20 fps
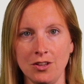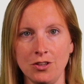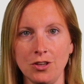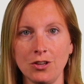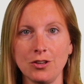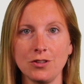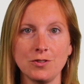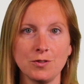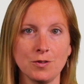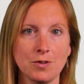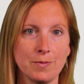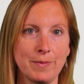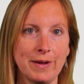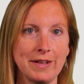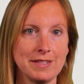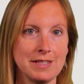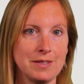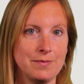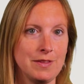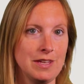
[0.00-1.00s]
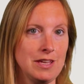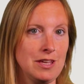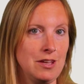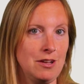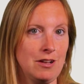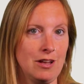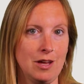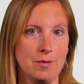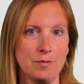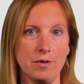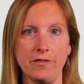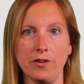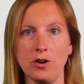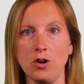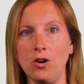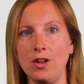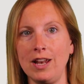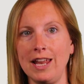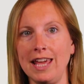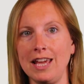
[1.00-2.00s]
You could talk about something you learnt with a
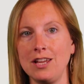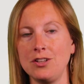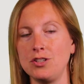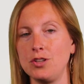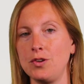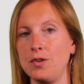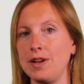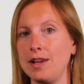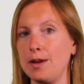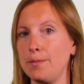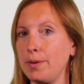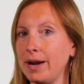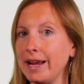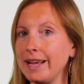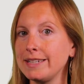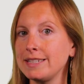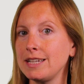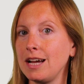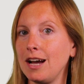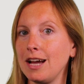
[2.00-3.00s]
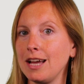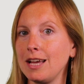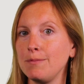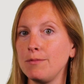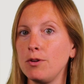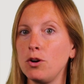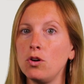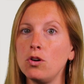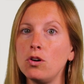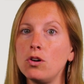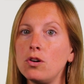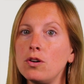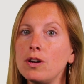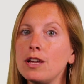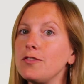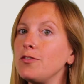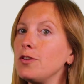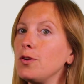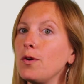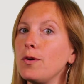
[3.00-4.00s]
colleague during a break time, or
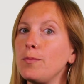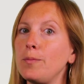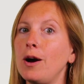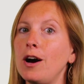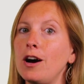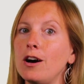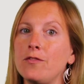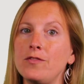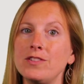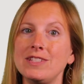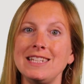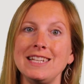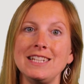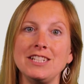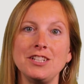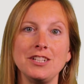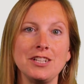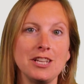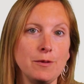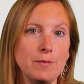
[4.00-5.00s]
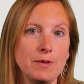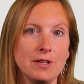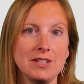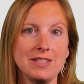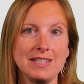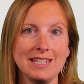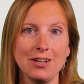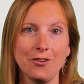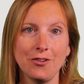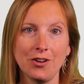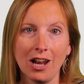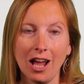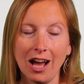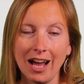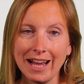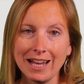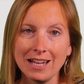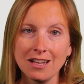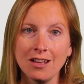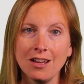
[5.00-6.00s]
if you are part of a teaching community
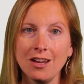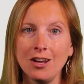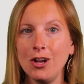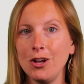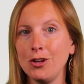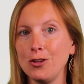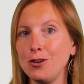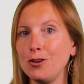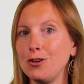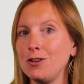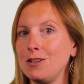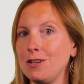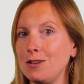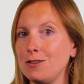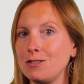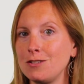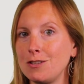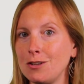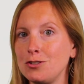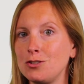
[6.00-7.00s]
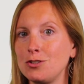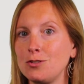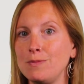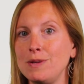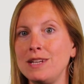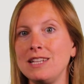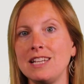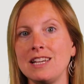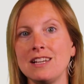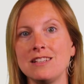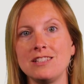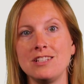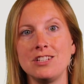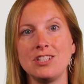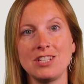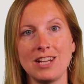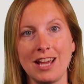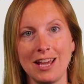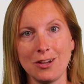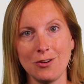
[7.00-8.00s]
online, you could use social media to
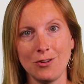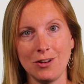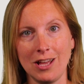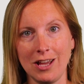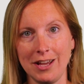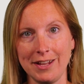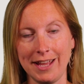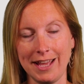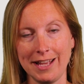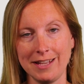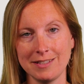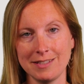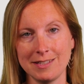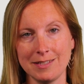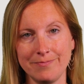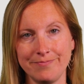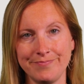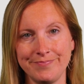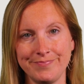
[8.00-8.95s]
share your learnings.